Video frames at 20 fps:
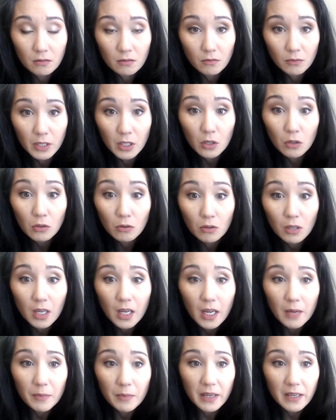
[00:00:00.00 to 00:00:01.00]
We do,
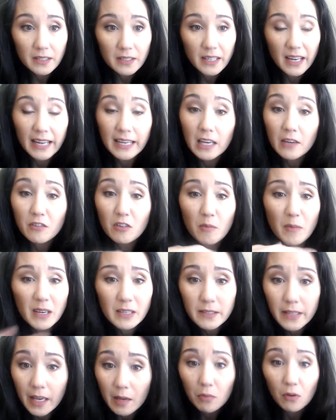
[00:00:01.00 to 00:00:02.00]
because then I give them
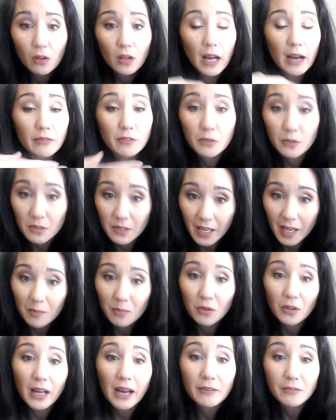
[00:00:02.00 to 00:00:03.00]
example after
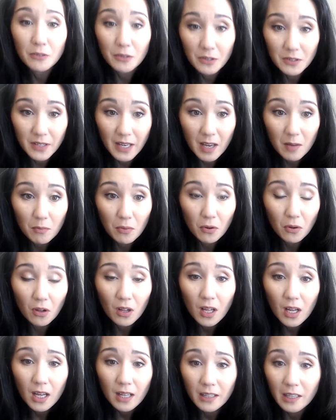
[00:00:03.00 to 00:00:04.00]
example after example.
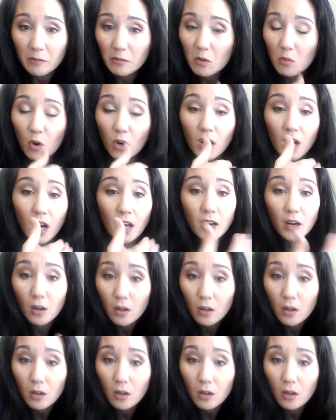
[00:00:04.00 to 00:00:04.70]
Like we work on